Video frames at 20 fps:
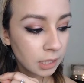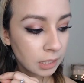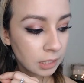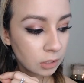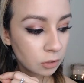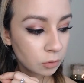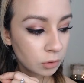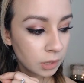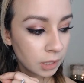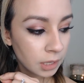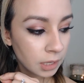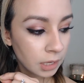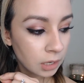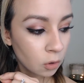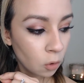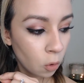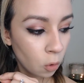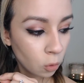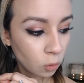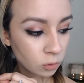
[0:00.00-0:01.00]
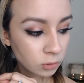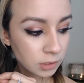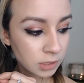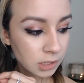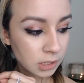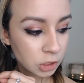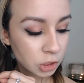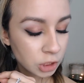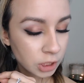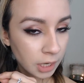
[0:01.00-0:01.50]
you think it holds
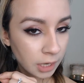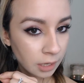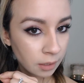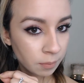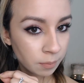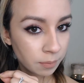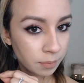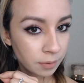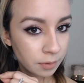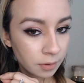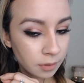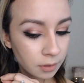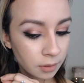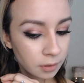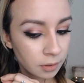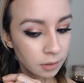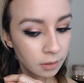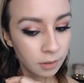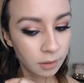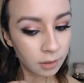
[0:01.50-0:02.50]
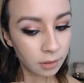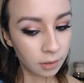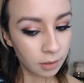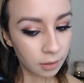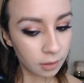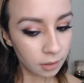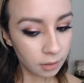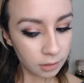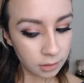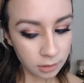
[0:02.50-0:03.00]
the shape.
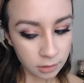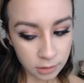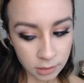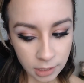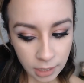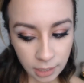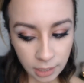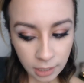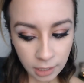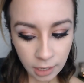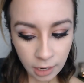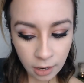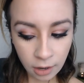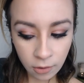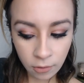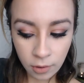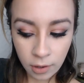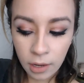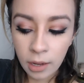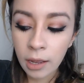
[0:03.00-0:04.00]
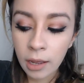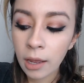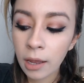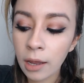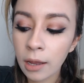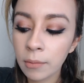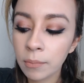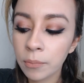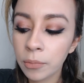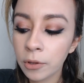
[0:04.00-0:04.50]
Take it out
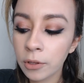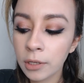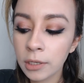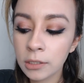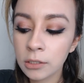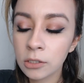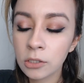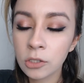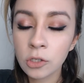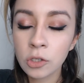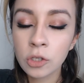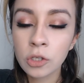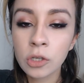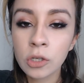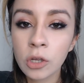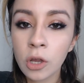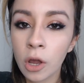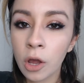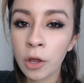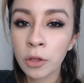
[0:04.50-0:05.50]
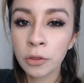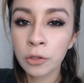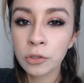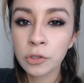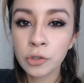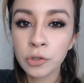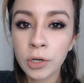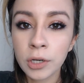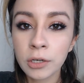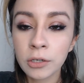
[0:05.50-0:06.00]
and pull it on the
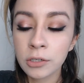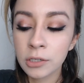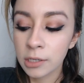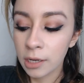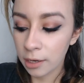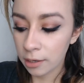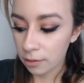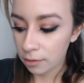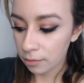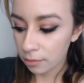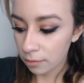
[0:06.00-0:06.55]
straighter side.